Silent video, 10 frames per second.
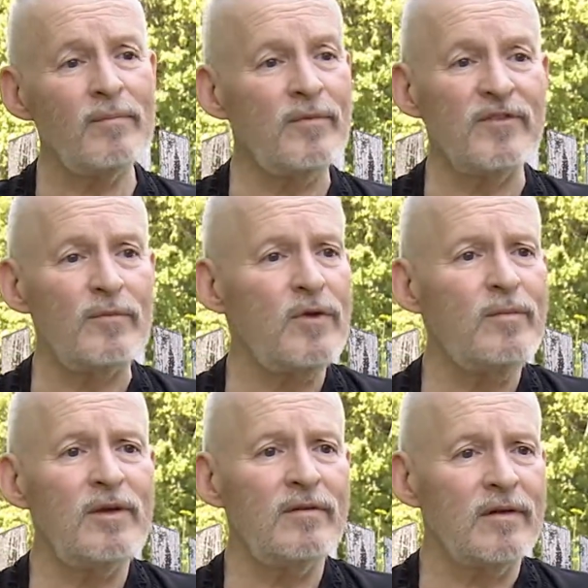Some new
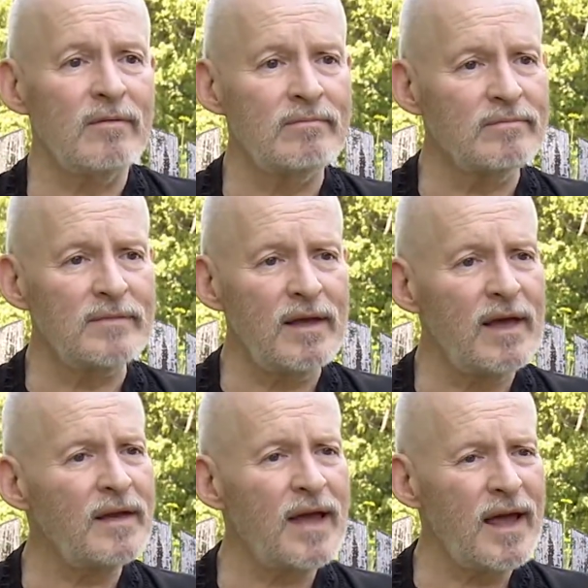music
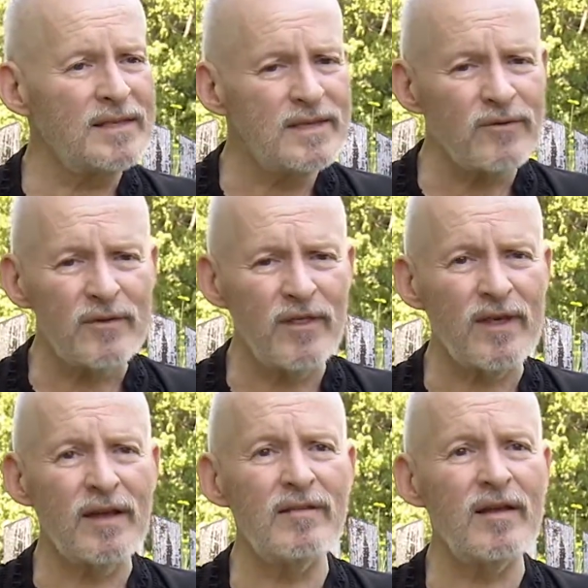and different
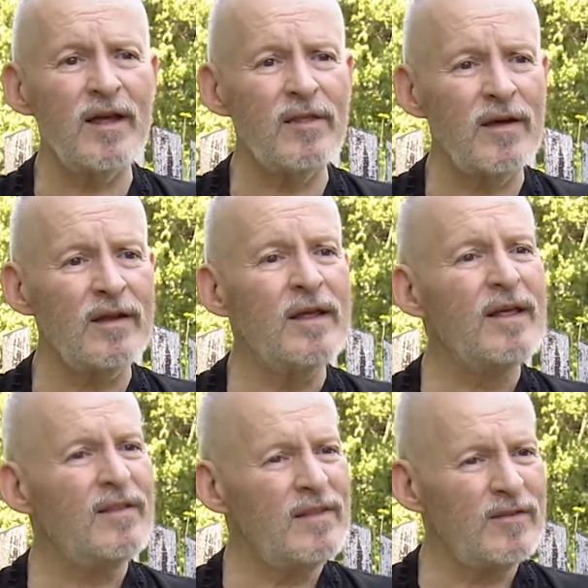things. And I thought,
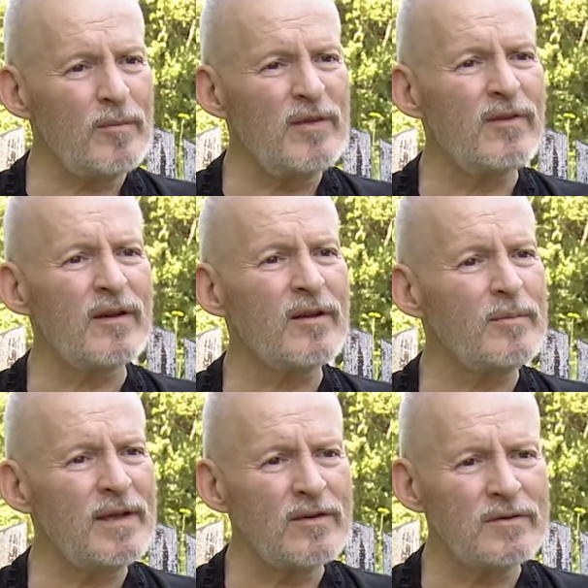this will be fun. It'll
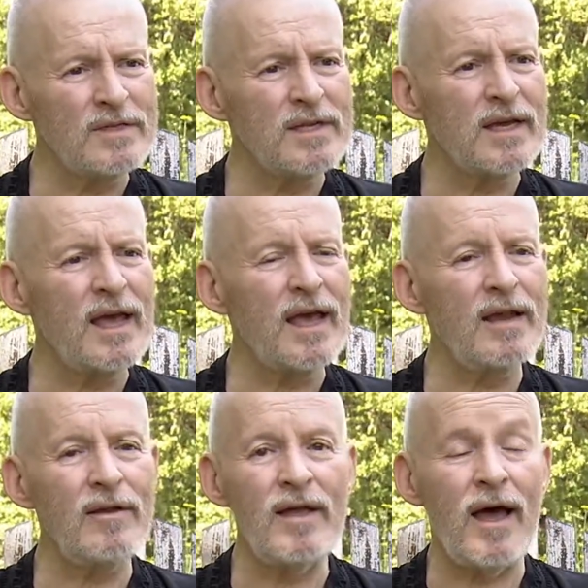be interesting.
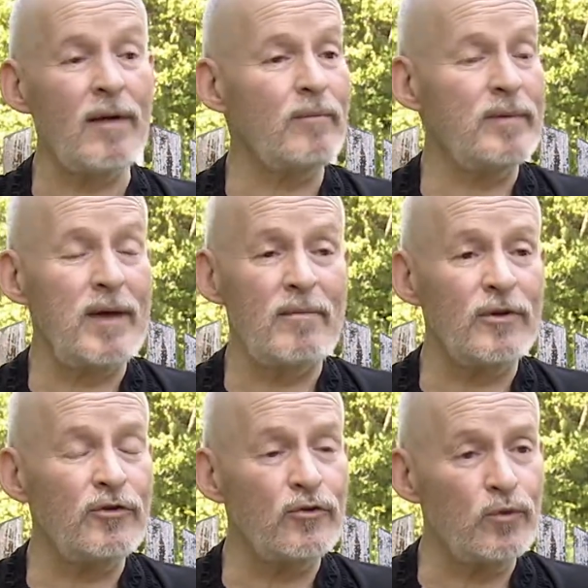And I'll be able
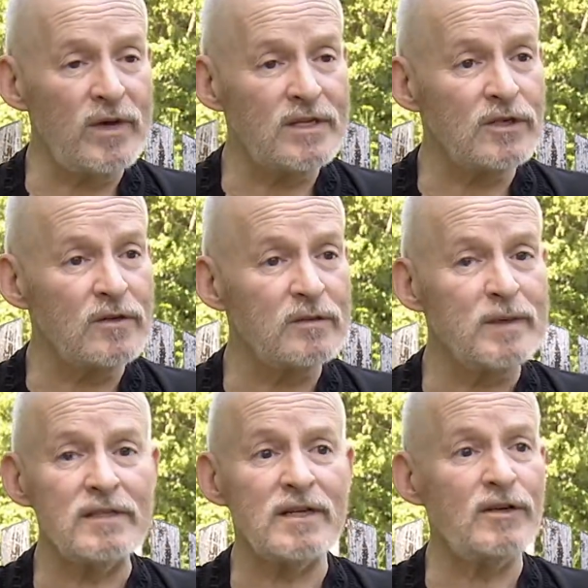to do research
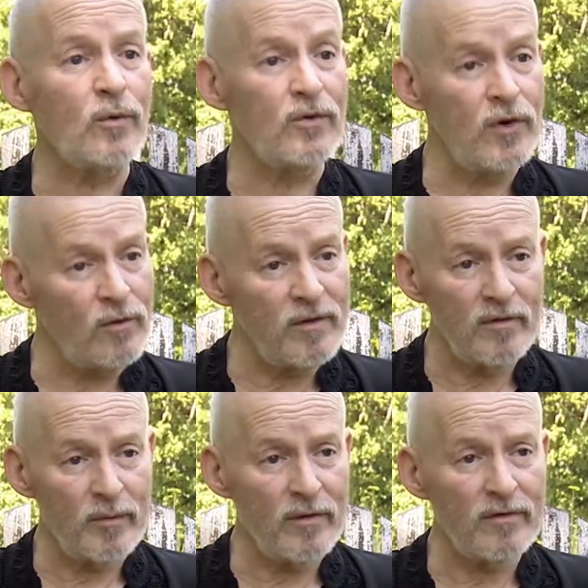because I don't know
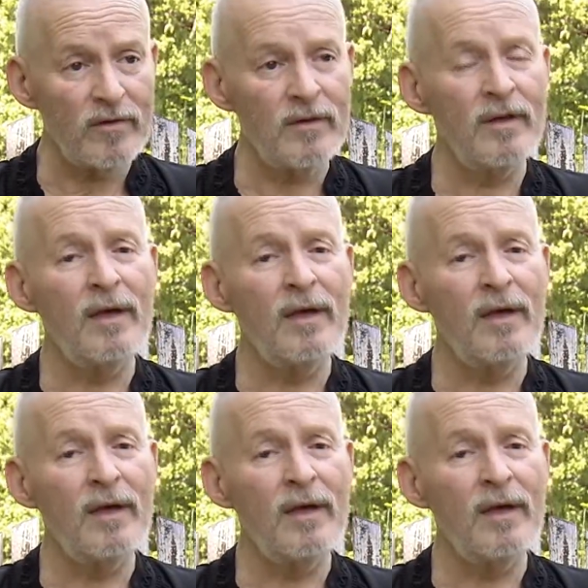this person.